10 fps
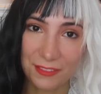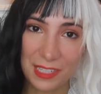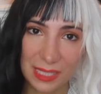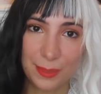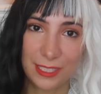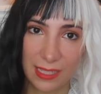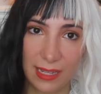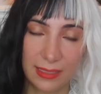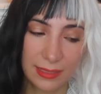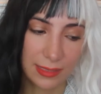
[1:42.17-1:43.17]
Facebook
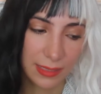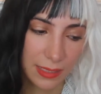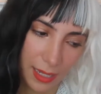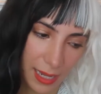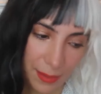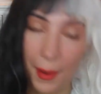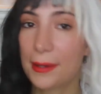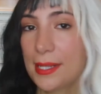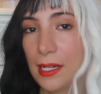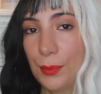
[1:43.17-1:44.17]
sucks. And
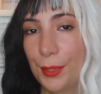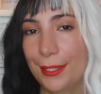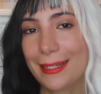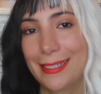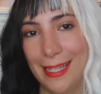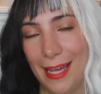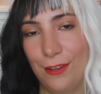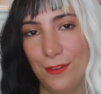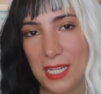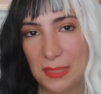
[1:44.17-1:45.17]
Mark Zuckerberg is the head
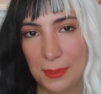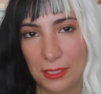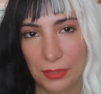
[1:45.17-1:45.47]
of Facebook,